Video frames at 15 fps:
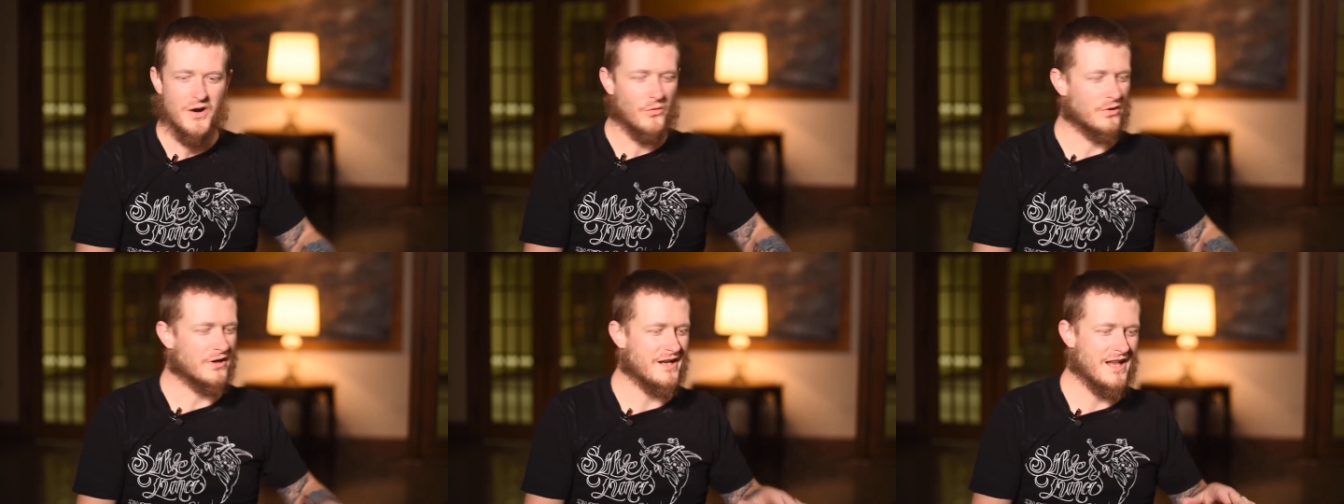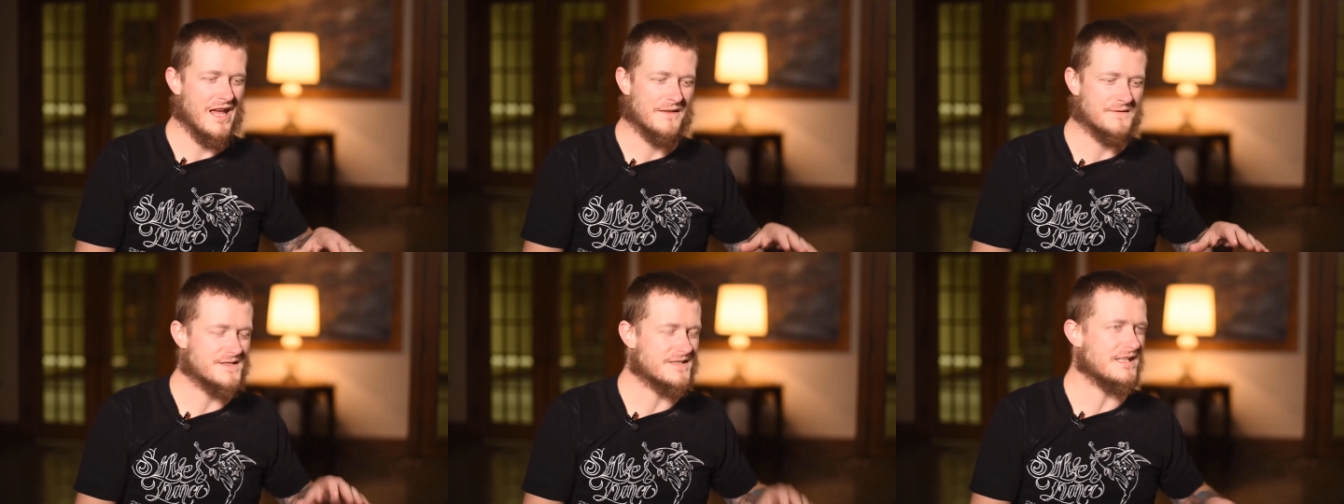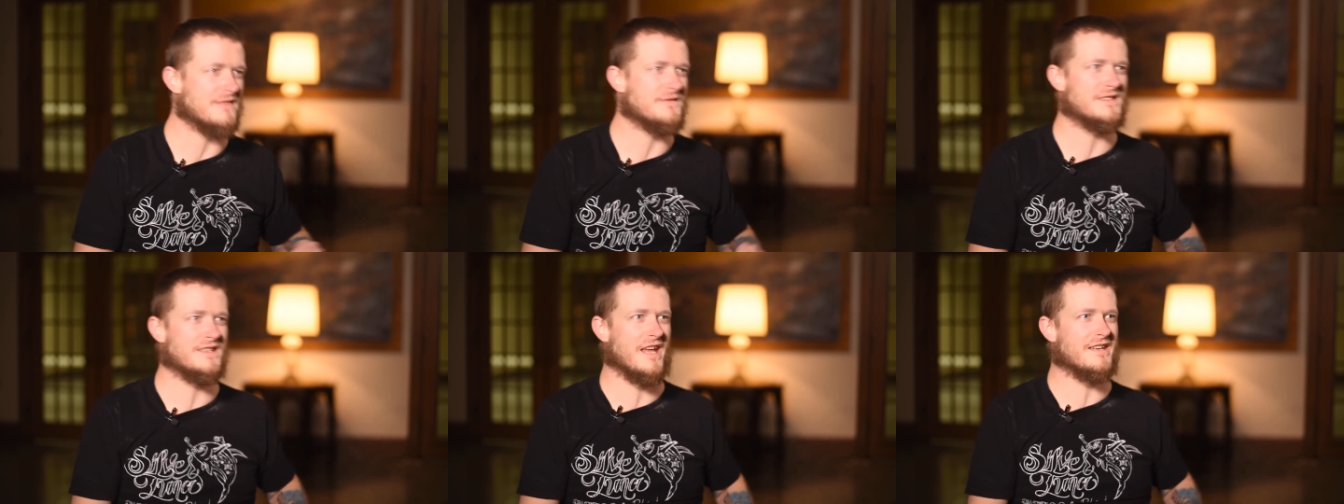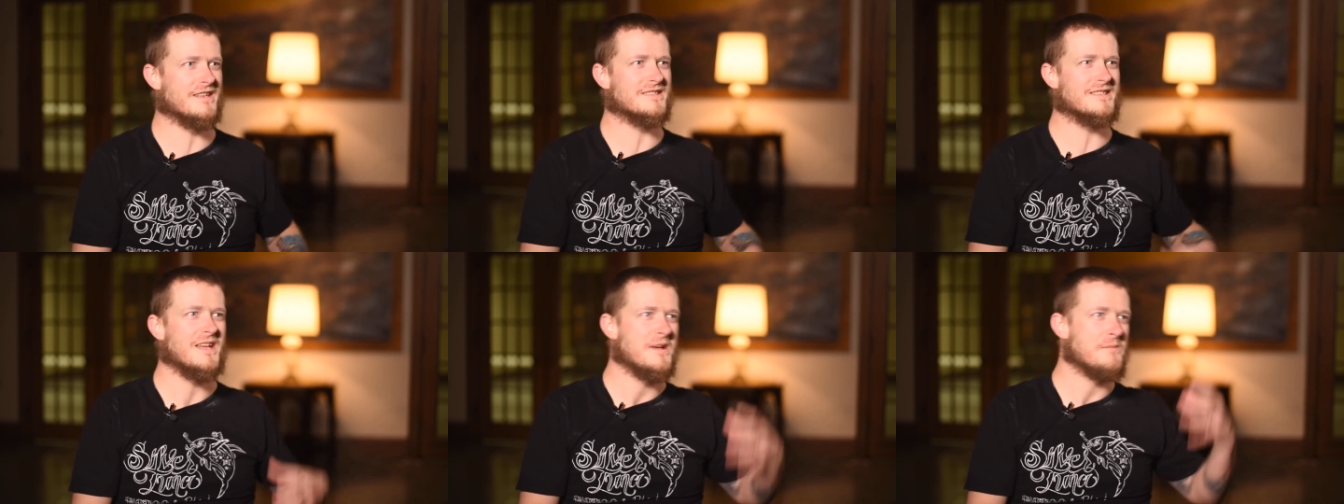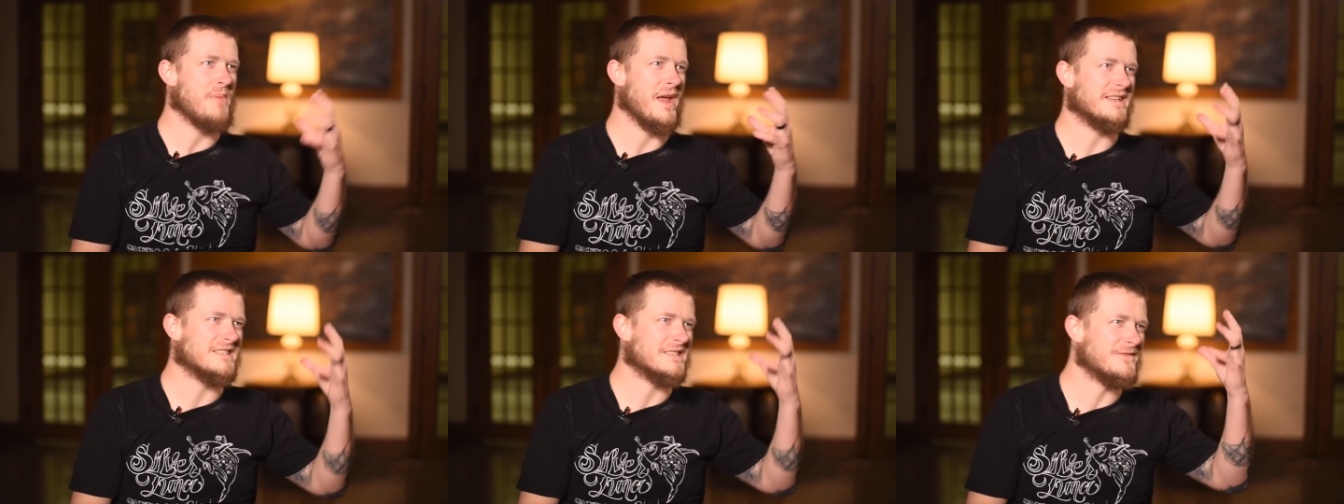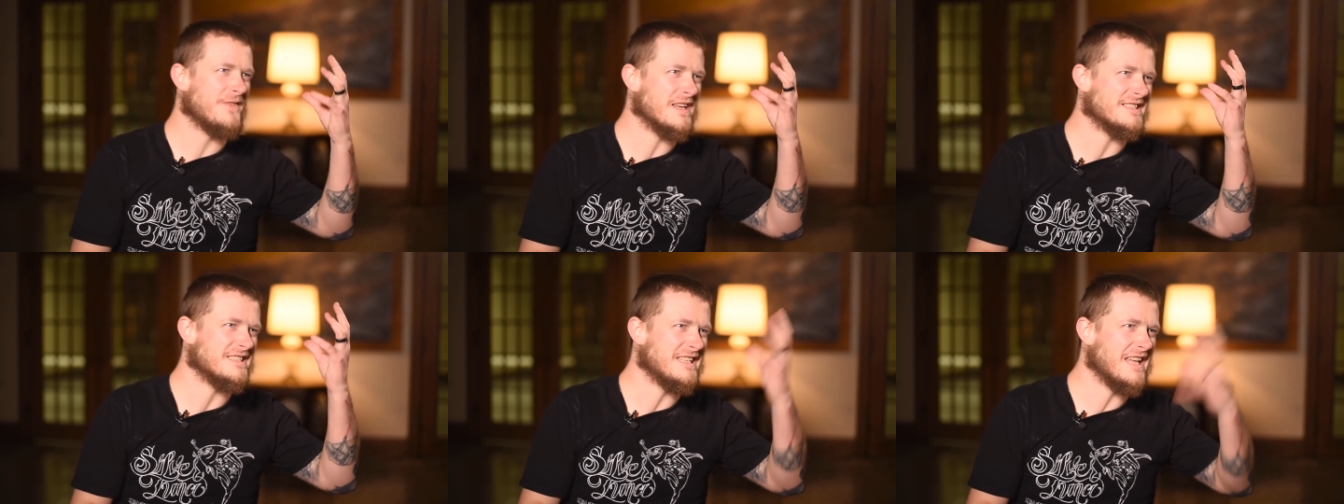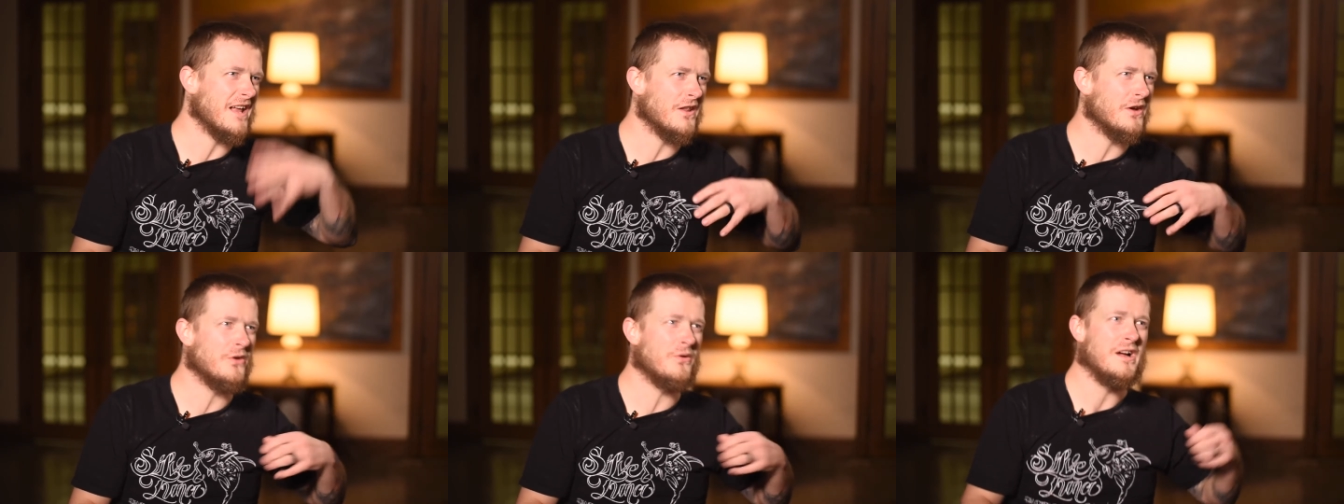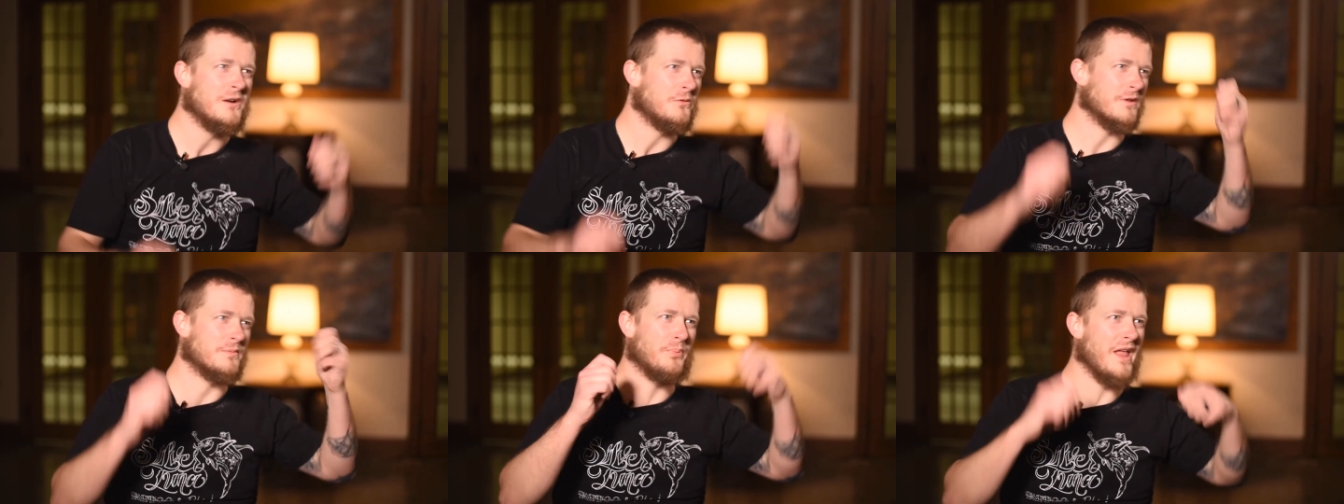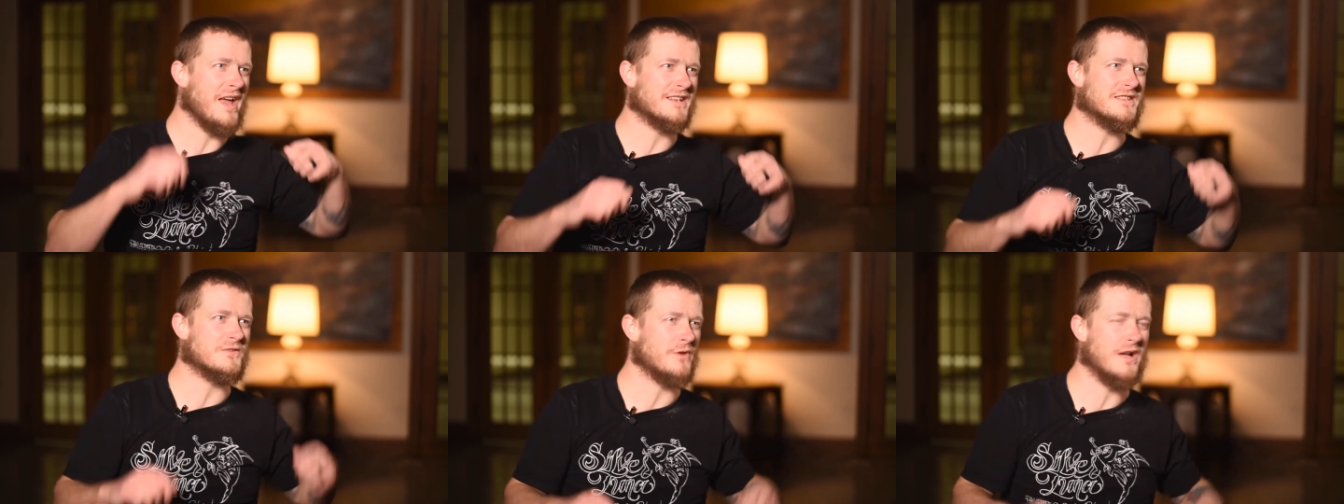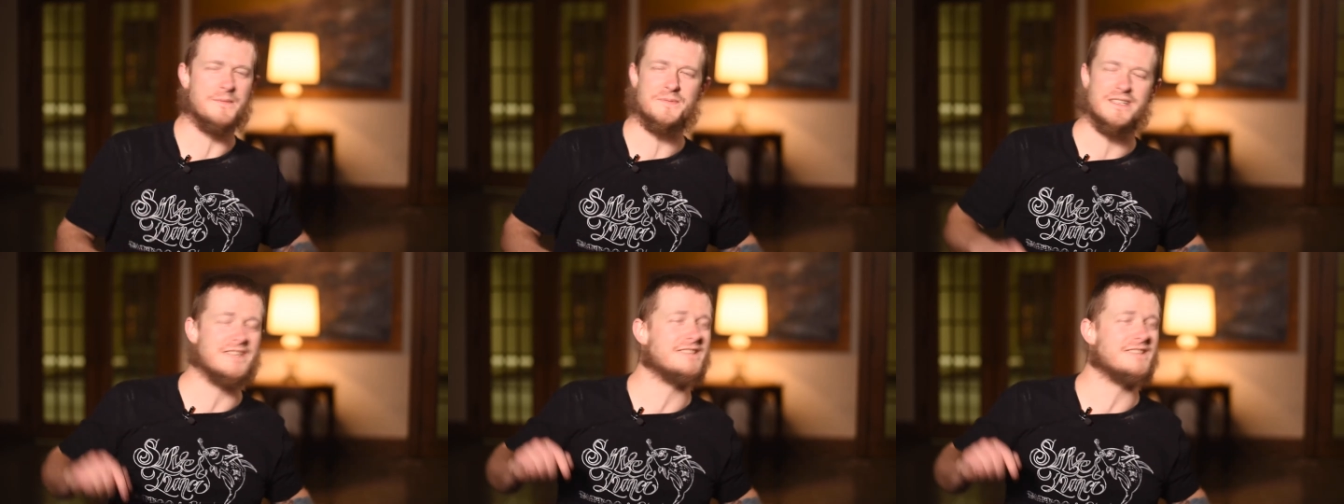we're gonna have Steve Sadist paint his face yellow with black stripes, and